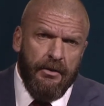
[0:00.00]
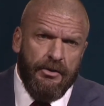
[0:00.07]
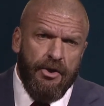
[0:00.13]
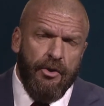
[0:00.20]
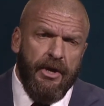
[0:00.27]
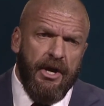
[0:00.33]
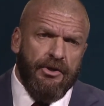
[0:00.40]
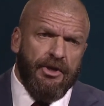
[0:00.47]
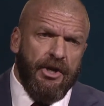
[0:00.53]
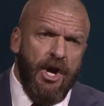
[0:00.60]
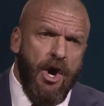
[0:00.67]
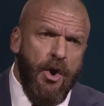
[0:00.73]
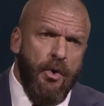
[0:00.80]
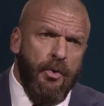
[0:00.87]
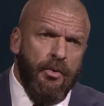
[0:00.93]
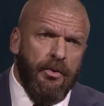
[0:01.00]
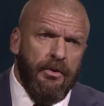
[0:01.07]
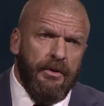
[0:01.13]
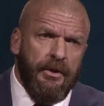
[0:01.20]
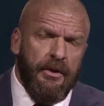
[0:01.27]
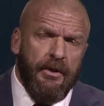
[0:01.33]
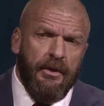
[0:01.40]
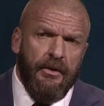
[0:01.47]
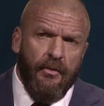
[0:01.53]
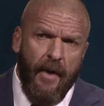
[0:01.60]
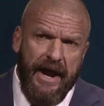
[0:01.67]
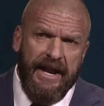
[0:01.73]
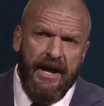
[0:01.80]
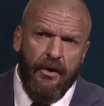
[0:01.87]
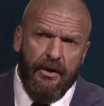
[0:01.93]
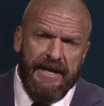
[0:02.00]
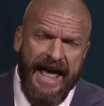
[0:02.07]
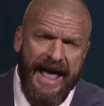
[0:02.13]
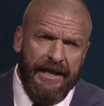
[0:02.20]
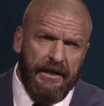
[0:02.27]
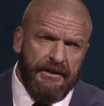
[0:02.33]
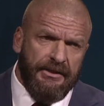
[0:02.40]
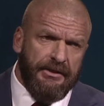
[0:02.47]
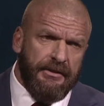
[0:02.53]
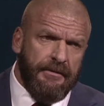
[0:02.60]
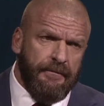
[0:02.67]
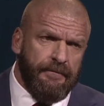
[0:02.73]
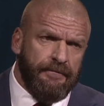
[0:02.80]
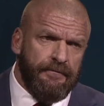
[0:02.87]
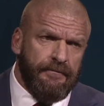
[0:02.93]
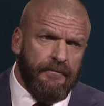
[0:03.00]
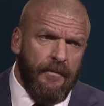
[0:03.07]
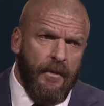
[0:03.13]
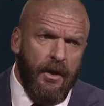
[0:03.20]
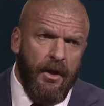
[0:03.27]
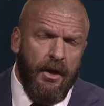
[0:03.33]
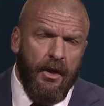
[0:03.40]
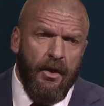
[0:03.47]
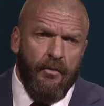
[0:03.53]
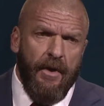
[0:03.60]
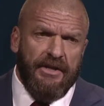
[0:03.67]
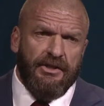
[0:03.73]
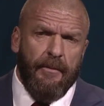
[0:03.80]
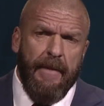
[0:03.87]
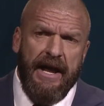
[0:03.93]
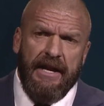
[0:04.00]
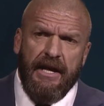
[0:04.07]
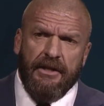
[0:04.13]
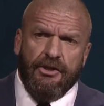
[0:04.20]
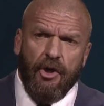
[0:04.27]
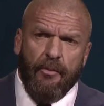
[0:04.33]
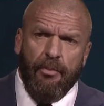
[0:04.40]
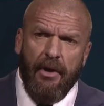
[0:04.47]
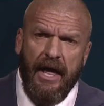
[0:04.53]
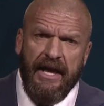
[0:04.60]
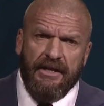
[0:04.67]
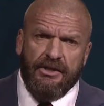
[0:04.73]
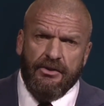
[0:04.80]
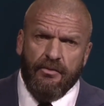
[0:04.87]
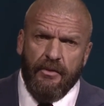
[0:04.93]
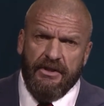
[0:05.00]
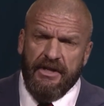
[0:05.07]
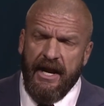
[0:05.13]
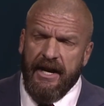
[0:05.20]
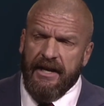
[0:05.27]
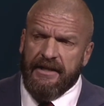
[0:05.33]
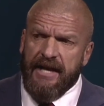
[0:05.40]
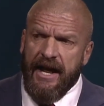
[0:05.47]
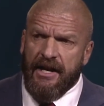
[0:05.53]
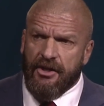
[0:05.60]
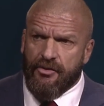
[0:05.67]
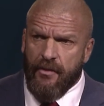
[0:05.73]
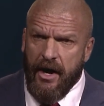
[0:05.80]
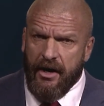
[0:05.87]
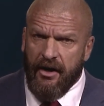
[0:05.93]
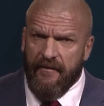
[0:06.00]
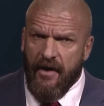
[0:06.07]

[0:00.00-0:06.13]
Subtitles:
2 years ago, right here in Dallas, WrestleMania took place. We set an attendance record of